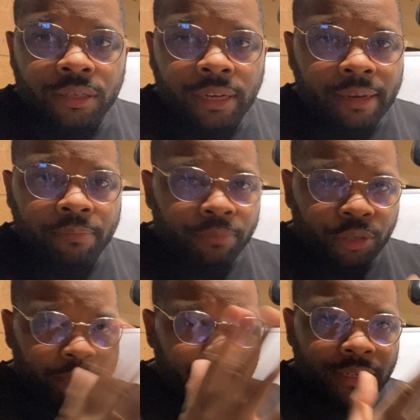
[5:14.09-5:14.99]
like
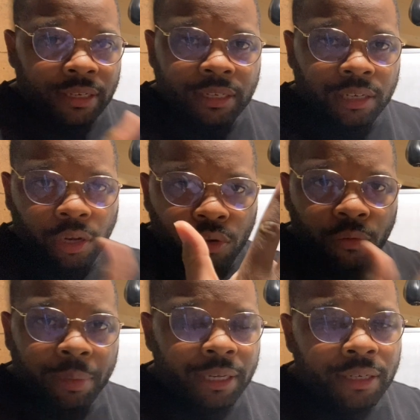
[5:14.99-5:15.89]
just businesses, local
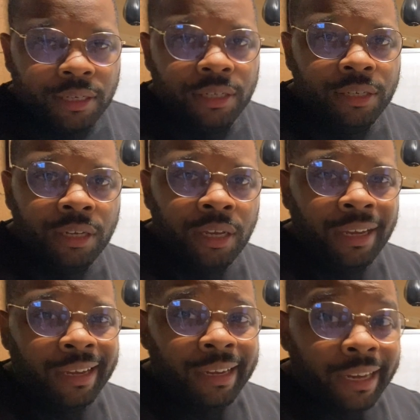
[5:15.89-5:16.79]
businesses,
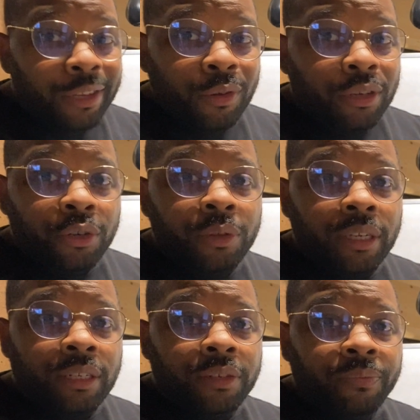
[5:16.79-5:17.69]
and you can do
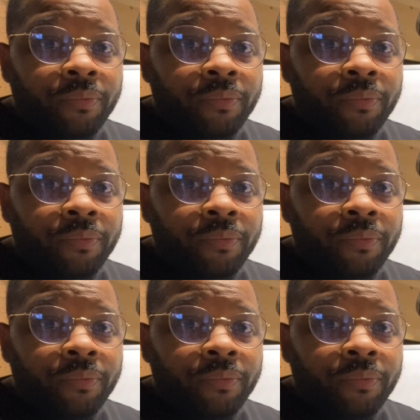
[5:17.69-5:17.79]
this.